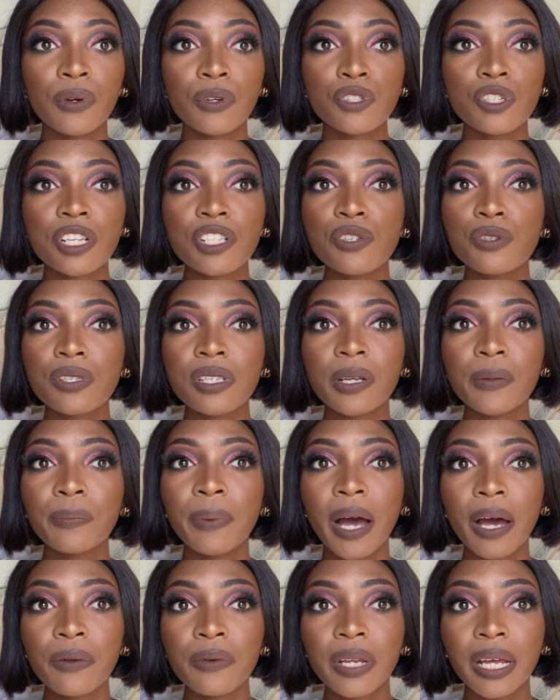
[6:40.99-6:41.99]
Translucent
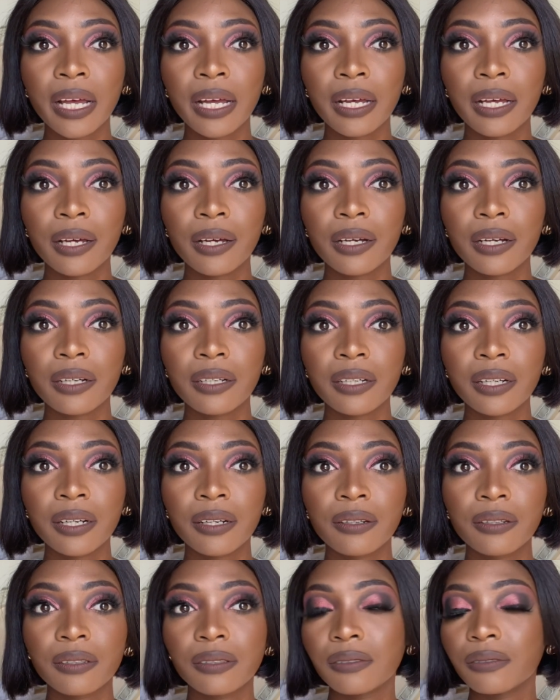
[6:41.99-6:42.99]
powder
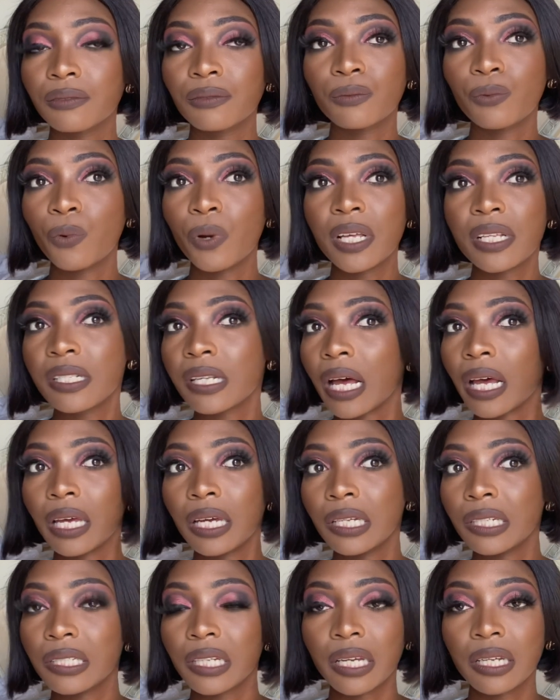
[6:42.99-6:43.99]
wenza
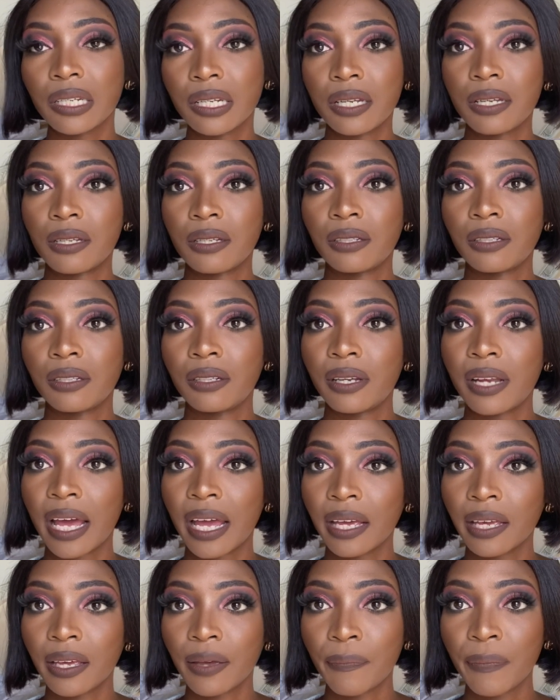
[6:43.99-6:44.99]
into eningi.
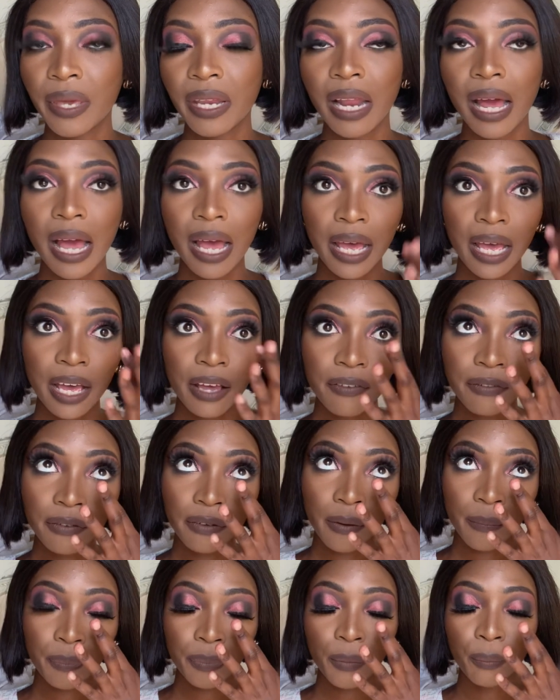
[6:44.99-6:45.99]
Like mina, I have
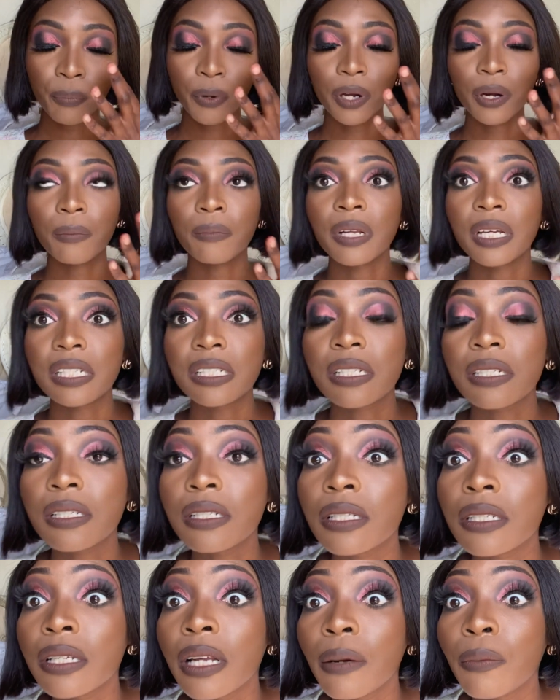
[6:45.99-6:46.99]
bottom
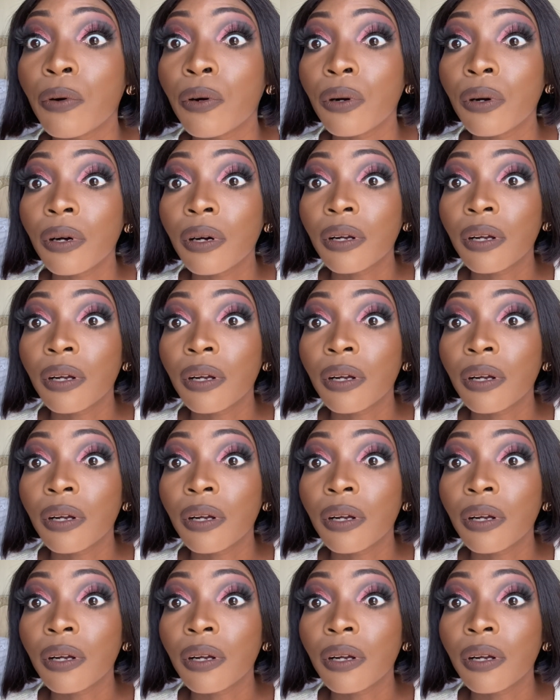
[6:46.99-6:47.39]
lashes yabo